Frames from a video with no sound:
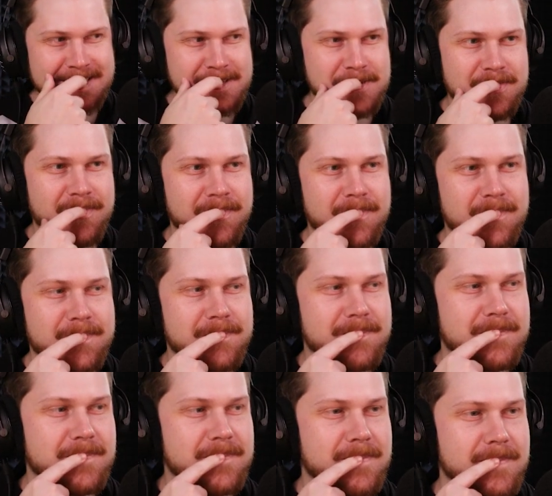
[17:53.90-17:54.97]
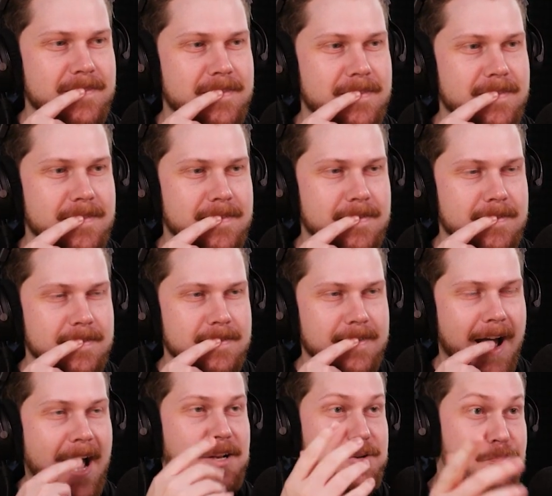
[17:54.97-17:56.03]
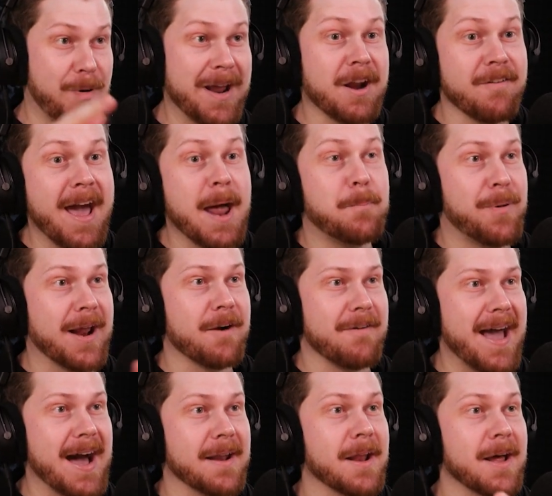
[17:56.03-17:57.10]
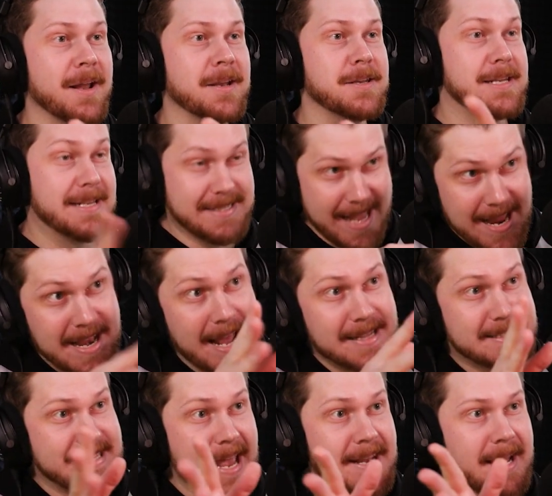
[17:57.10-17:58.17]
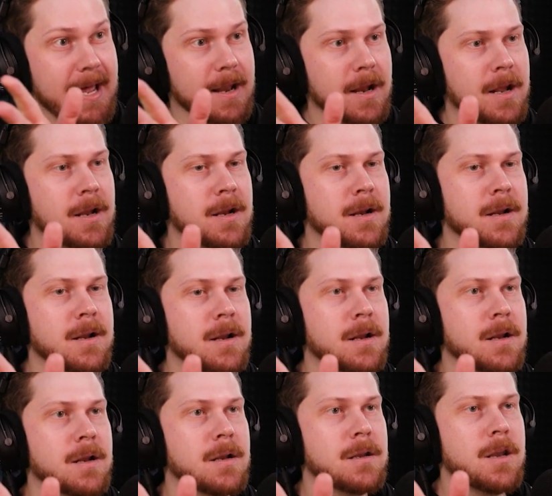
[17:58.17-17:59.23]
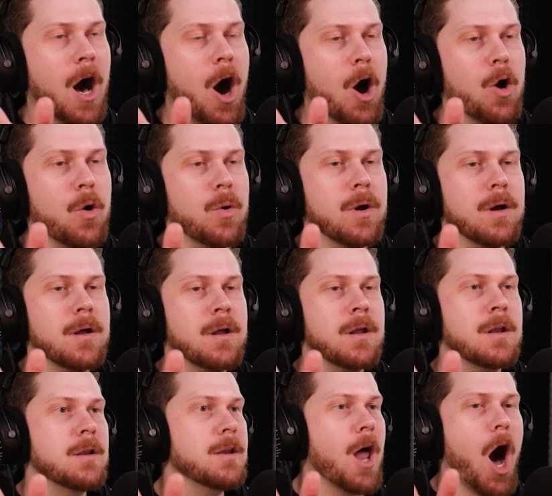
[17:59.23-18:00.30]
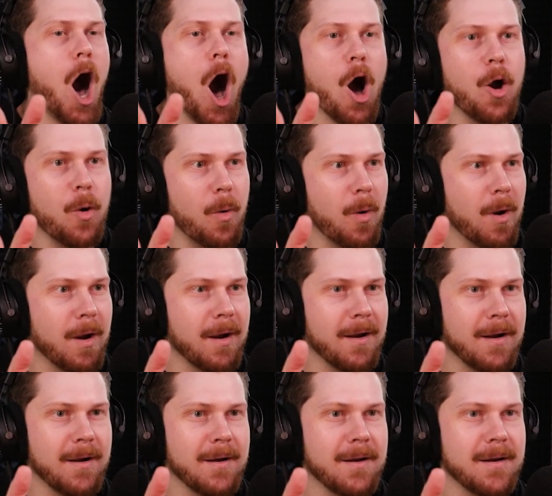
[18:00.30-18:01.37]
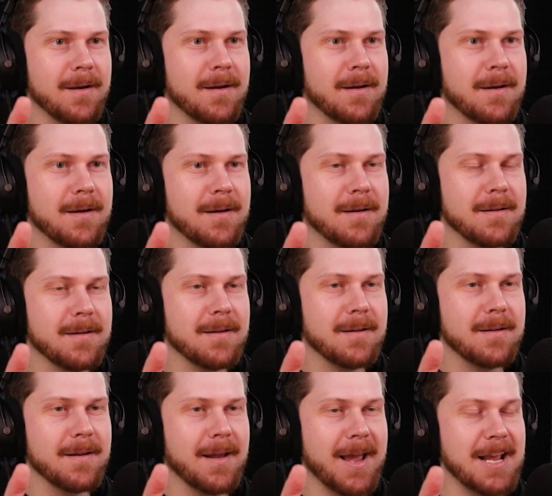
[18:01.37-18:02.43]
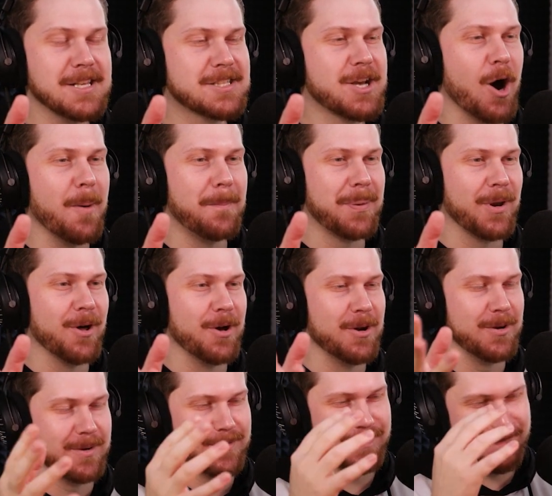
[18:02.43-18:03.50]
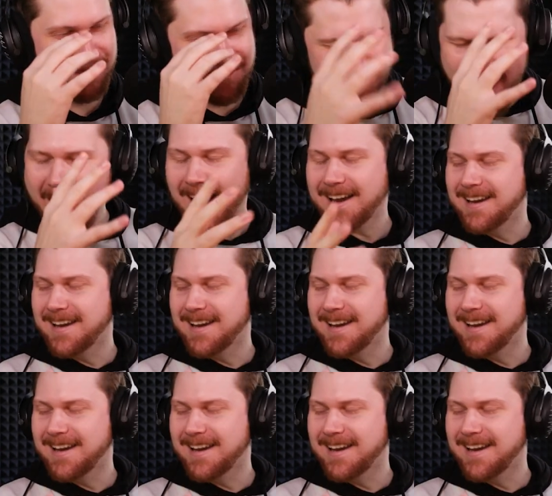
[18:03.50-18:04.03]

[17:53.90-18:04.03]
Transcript: Oh, actually, that's all bring it around, bring it around. Send it, send it. Oh, no, it's, no. It's blue. He's got blue.